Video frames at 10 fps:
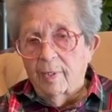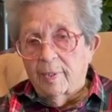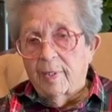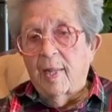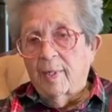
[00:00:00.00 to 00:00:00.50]

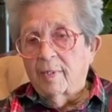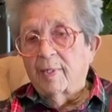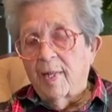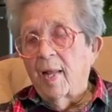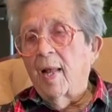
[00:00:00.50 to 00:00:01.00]
dad's
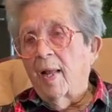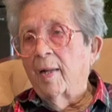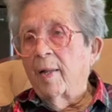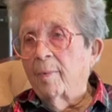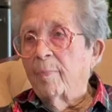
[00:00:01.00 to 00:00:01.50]
dad
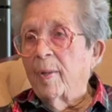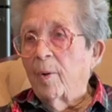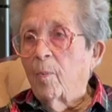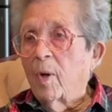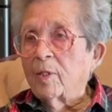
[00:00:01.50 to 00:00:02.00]
had been
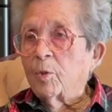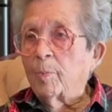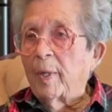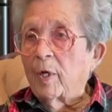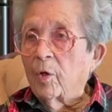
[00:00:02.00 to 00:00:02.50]
a
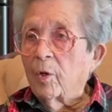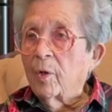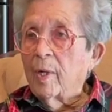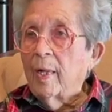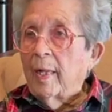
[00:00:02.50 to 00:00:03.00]

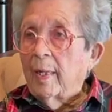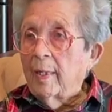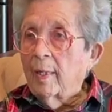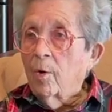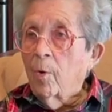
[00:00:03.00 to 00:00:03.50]
watchmaker
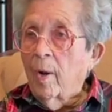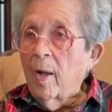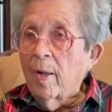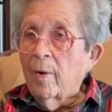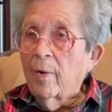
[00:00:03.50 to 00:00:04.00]
in
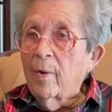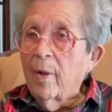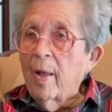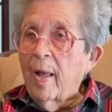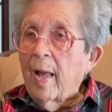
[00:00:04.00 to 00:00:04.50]
Ohio,
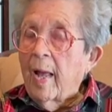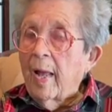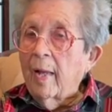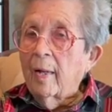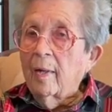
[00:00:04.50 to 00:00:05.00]

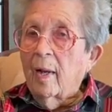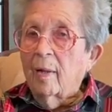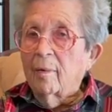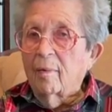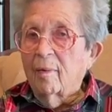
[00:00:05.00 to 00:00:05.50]
and
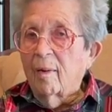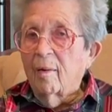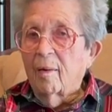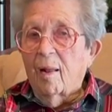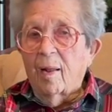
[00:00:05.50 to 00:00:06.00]

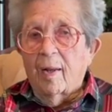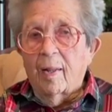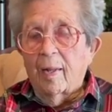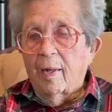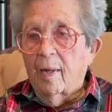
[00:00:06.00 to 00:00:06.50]
Lyle
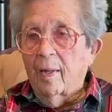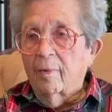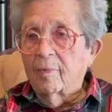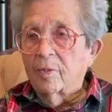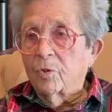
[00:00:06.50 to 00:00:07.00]
had a lot of
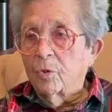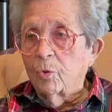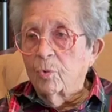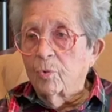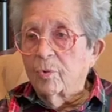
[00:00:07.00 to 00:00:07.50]
his
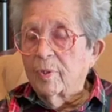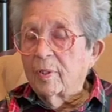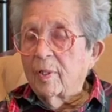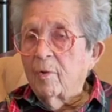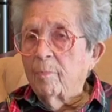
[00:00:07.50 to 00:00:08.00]
tools and
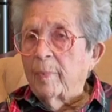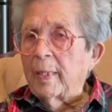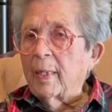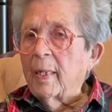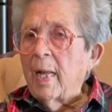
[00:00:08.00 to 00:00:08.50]
stuff, but